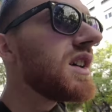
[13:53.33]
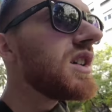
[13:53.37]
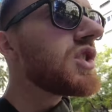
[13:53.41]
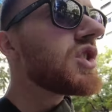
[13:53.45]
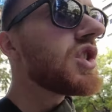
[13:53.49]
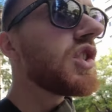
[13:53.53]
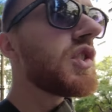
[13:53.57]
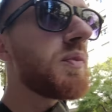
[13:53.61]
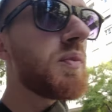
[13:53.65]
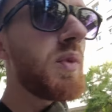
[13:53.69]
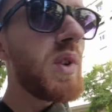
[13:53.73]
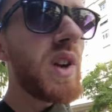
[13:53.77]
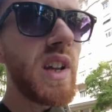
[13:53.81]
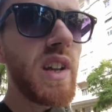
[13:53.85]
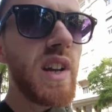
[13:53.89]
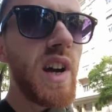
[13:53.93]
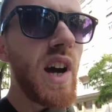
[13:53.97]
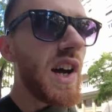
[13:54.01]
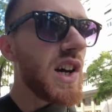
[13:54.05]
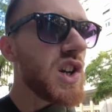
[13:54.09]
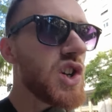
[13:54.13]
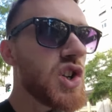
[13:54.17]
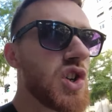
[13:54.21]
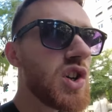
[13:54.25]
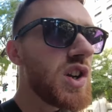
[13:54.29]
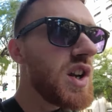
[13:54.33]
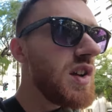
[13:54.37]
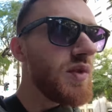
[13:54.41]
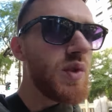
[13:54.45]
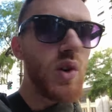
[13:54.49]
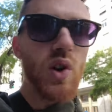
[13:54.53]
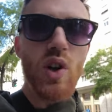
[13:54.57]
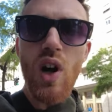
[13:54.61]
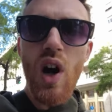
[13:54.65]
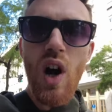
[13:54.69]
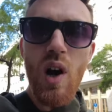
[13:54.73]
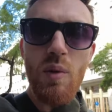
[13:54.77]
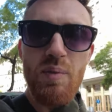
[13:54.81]
just bring cash, leave your
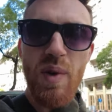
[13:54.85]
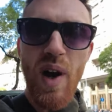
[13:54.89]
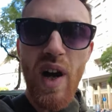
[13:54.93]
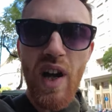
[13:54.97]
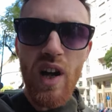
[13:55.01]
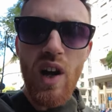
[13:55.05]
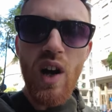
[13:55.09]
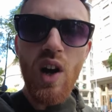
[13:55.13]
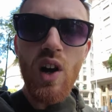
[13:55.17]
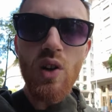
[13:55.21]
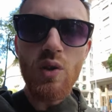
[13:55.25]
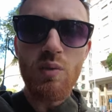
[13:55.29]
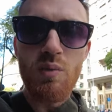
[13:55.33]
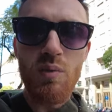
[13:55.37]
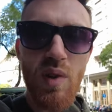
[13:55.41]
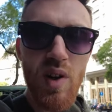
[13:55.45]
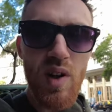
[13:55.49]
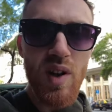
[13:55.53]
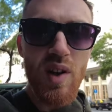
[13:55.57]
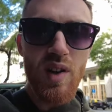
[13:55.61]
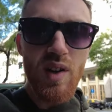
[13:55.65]
card back at home.